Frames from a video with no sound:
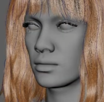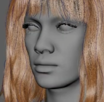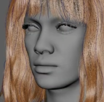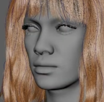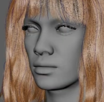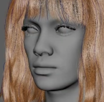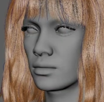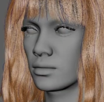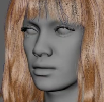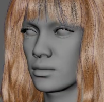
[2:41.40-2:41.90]

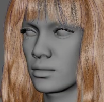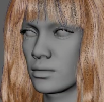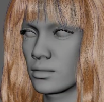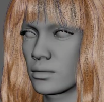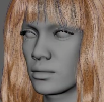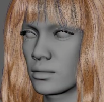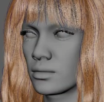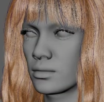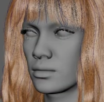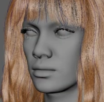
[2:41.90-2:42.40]

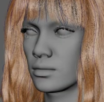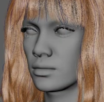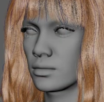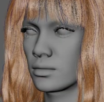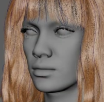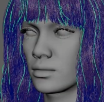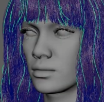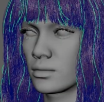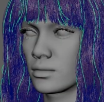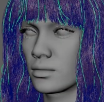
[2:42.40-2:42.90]

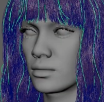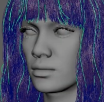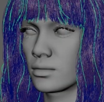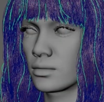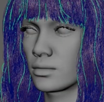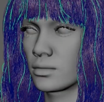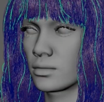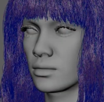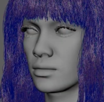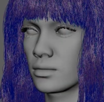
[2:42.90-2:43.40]

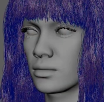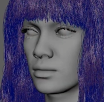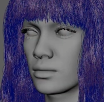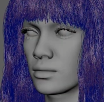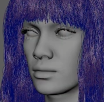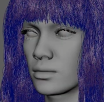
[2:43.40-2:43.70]
No one is speaking in this clip.